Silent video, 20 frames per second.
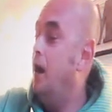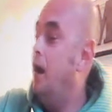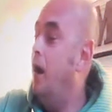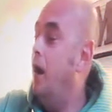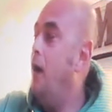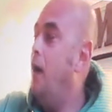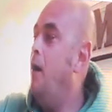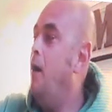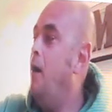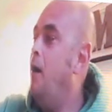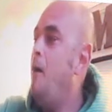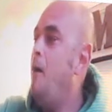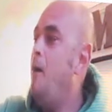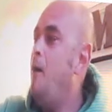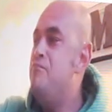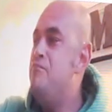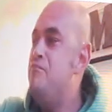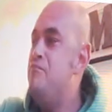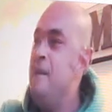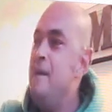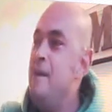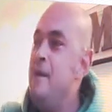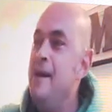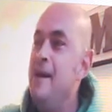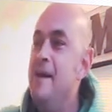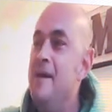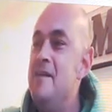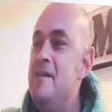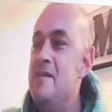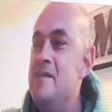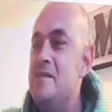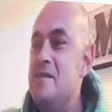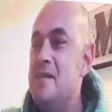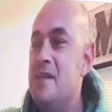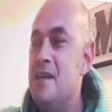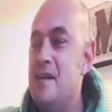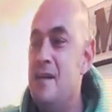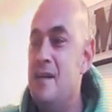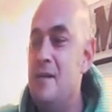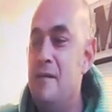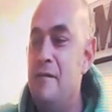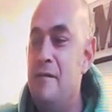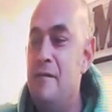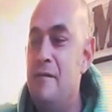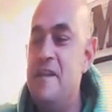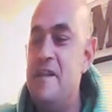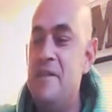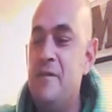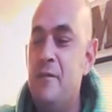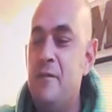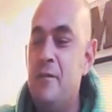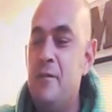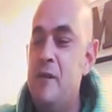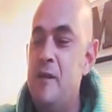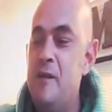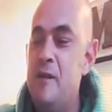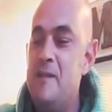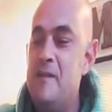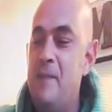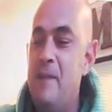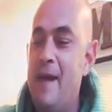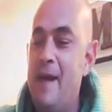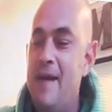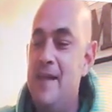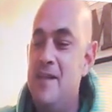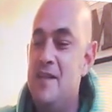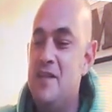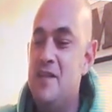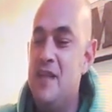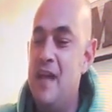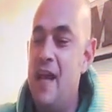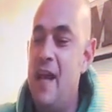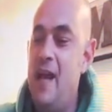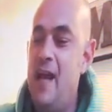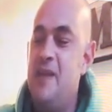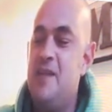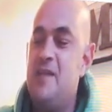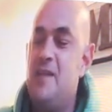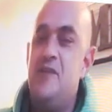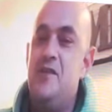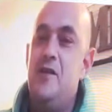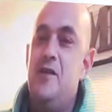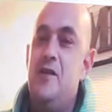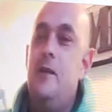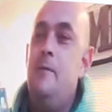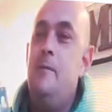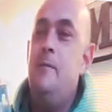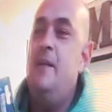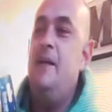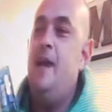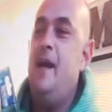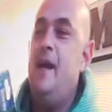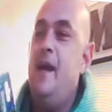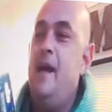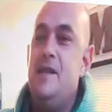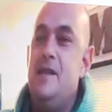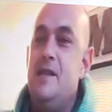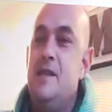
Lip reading: Oh, brilliant! Festival wristbands to exterminate.